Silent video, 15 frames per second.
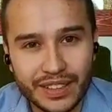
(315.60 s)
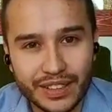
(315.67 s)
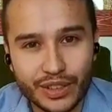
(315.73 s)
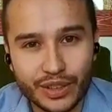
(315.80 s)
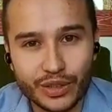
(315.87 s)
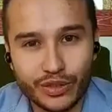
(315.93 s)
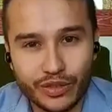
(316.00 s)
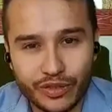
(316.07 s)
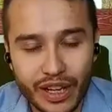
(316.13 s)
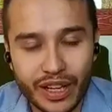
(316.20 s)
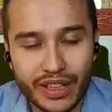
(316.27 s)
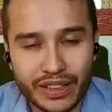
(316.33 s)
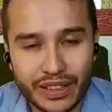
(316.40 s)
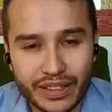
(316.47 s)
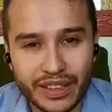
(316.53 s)
you
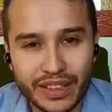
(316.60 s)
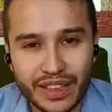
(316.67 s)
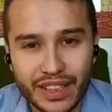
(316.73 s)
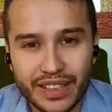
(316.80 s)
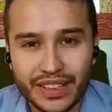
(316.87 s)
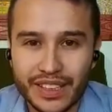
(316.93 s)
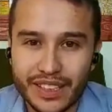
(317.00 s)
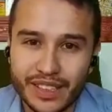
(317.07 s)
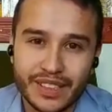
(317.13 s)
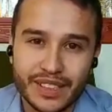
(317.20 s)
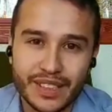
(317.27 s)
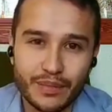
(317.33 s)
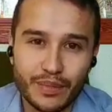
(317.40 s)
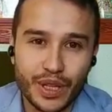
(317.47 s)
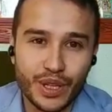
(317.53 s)
find this
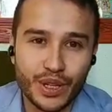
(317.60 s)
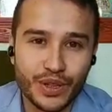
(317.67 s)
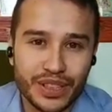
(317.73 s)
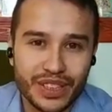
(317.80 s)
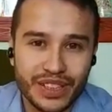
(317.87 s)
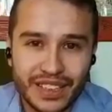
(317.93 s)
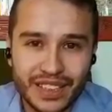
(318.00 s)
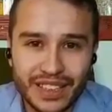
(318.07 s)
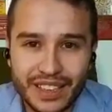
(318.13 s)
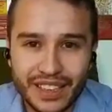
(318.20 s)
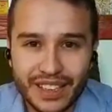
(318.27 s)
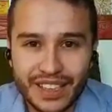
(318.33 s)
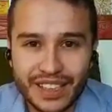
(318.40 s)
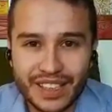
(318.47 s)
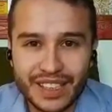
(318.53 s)
video
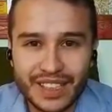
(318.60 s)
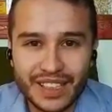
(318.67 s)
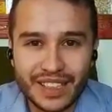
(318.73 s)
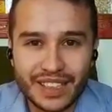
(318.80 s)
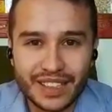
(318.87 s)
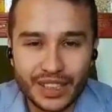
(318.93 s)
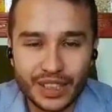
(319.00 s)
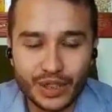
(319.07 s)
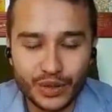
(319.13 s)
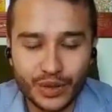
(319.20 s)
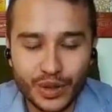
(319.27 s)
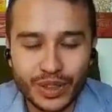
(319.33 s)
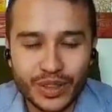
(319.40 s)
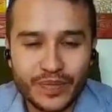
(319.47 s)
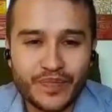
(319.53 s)

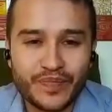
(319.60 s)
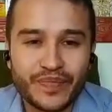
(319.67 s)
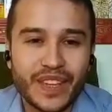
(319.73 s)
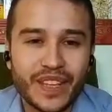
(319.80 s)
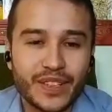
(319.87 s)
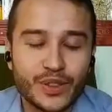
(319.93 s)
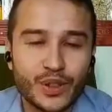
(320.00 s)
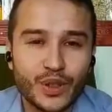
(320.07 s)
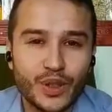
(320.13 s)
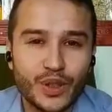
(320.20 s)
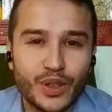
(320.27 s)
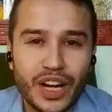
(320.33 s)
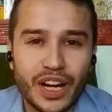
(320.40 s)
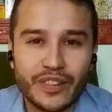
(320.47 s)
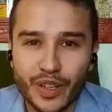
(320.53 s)
useful. So
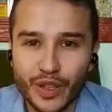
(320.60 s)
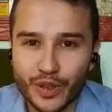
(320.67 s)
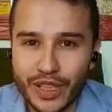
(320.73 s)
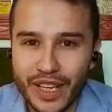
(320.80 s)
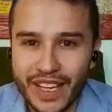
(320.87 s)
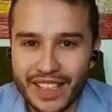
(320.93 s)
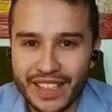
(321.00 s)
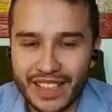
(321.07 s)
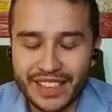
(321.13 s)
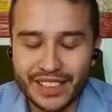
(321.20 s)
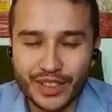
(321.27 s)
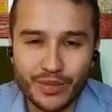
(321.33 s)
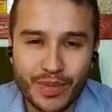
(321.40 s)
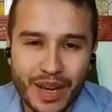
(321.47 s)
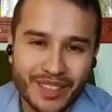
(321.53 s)
have a good day,
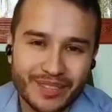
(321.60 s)
and